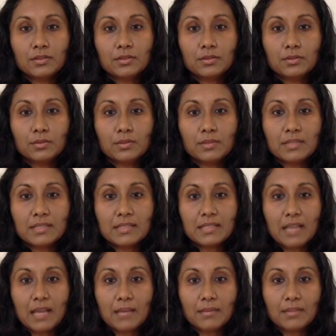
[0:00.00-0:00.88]
to
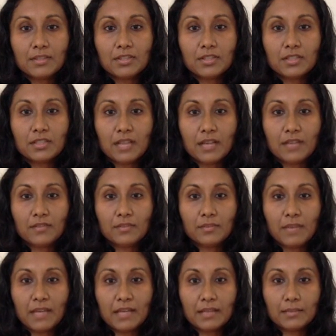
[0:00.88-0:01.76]
establish a
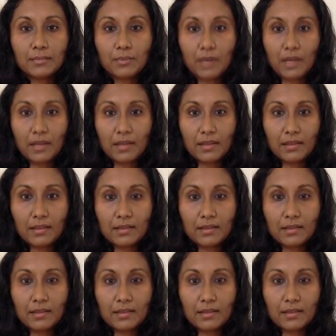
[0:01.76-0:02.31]
diaphragmatic breath.